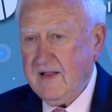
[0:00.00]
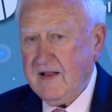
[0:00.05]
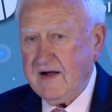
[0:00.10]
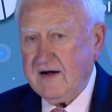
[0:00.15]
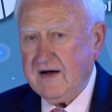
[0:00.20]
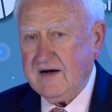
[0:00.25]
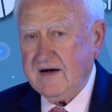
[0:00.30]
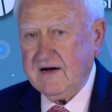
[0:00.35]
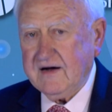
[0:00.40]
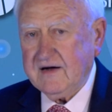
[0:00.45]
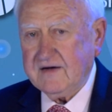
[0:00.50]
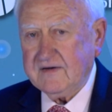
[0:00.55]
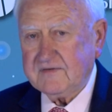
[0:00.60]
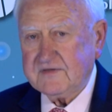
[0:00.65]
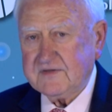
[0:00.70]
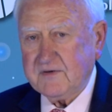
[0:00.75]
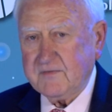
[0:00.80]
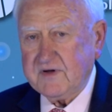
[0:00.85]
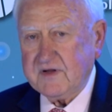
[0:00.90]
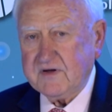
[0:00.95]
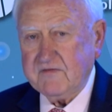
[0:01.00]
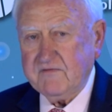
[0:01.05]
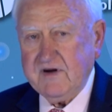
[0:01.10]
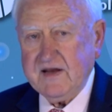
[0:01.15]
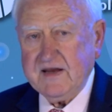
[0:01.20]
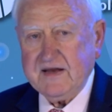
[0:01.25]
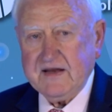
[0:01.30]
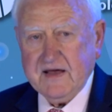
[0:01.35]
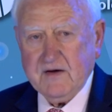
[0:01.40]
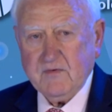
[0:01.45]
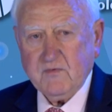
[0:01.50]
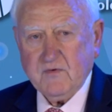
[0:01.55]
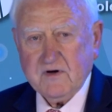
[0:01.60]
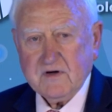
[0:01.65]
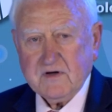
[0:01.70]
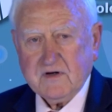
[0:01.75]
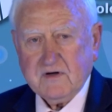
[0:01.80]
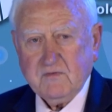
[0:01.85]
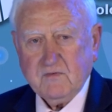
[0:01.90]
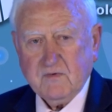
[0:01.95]
uh, so we can really
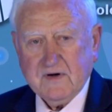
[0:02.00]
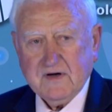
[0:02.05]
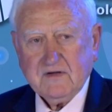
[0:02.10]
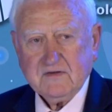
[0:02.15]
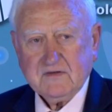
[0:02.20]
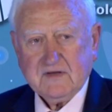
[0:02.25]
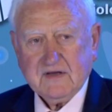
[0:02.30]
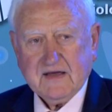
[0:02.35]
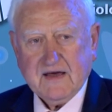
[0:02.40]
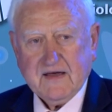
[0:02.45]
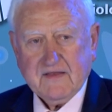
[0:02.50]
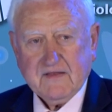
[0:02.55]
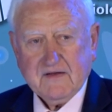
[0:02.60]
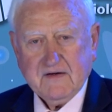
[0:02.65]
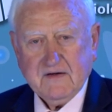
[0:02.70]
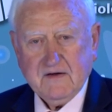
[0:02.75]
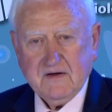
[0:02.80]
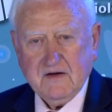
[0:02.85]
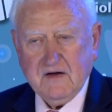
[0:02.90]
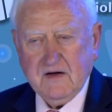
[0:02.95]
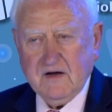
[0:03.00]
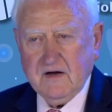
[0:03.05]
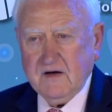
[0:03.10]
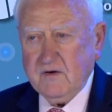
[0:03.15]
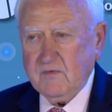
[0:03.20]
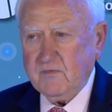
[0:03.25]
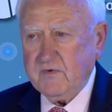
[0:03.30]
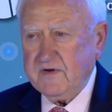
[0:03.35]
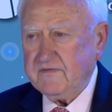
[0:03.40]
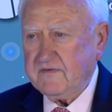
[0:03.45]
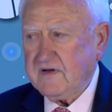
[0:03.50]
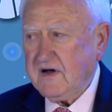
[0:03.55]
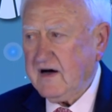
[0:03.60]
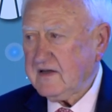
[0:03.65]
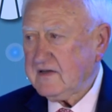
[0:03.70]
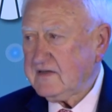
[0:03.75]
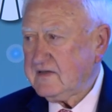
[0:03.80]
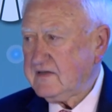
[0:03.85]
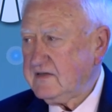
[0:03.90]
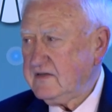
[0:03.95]
network well together. We've
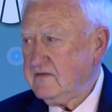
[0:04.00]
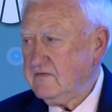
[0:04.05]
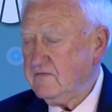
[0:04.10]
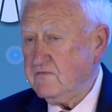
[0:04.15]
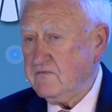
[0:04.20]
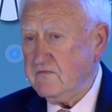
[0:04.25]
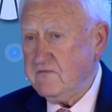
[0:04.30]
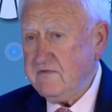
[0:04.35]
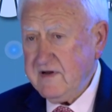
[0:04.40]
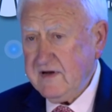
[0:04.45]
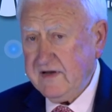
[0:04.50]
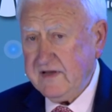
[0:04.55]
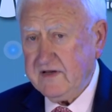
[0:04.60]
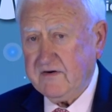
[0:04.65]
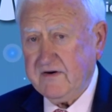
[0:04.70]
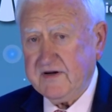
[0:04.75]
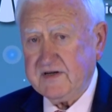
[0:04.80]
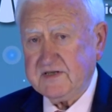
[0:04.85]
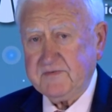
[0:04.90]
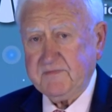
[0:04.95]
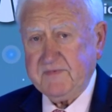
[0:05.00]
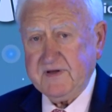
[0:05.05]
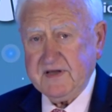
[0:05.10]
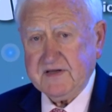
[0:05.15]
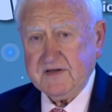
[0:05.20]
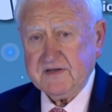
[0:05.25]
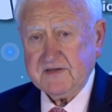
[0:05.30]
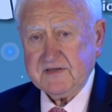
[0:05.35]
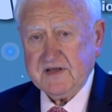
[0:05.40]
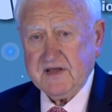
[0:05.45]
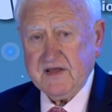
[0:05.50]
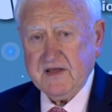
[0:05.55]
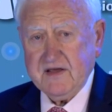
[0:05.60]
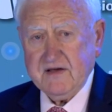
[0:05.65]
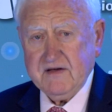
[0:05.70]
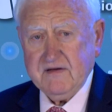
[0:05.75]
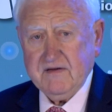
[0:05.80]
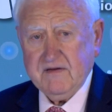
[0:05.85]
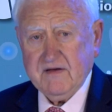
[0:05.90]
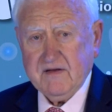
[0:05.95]
got really great speakers
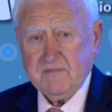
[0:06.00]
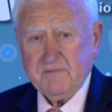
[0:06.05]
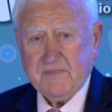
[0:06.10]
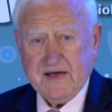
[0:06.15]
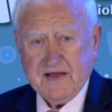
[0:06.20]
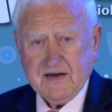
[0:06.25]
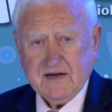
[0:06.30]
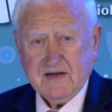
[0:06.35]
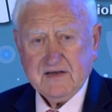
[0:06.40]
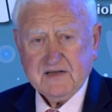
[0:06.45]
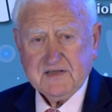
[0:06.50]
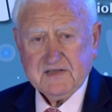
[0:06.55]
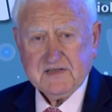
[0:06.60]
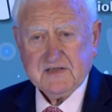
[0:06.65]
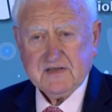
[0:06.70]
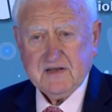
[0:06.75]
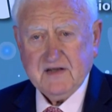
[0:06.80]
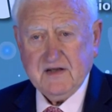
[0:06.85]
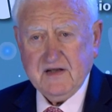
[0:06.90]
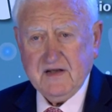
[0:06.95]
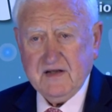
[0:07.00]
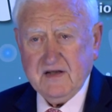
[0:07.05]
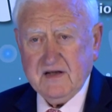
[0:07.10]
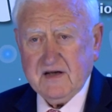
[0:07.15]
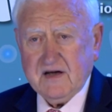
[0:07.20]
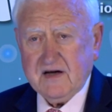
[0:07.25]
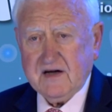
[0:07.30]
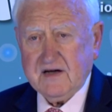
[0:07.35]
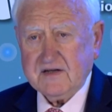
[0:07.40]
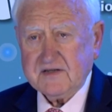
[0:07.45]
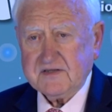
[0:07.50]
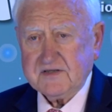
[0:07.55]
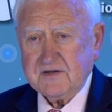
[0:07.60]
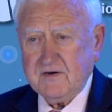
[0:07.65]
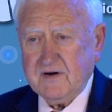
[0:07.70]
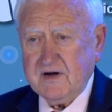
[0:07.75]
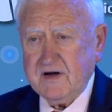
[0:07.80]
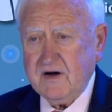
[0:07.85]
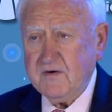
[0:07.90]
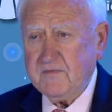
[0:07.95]
here and panelists. Uh,
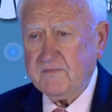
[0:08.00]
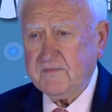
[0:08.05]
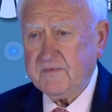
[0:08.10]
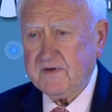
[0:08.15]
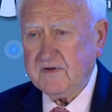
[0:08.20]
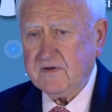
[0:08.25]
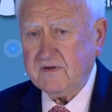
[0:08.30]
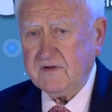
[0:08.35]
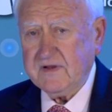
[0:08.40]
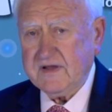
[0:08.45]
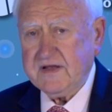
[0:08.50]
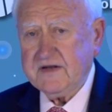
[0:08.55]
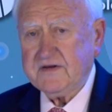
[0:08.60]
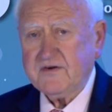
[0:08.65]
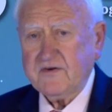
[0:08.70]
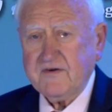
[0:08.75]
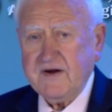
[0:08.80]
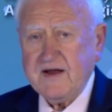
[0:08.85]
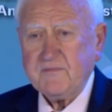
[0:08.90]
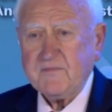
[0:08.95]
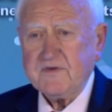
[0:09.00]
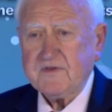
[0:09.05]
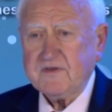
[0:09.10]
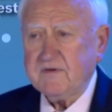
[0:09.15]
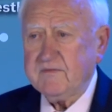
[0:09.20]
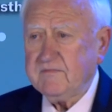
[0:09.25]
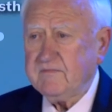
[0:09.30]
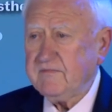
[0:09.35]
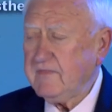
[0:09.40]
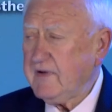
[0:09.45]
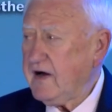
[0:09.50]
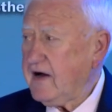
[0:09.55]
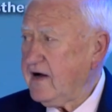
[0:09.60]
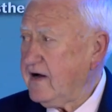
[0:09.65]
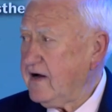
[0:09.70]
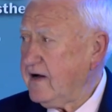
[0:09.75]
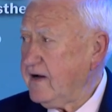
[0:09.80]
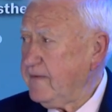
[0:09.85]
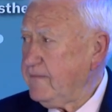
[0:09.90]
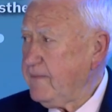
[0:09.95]
so I hope you'll interact with them
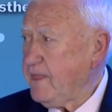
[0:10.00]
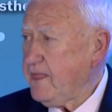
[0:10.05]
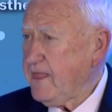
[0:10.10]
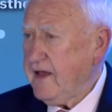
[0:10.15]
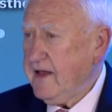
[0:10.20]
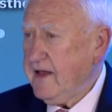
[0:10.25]
um,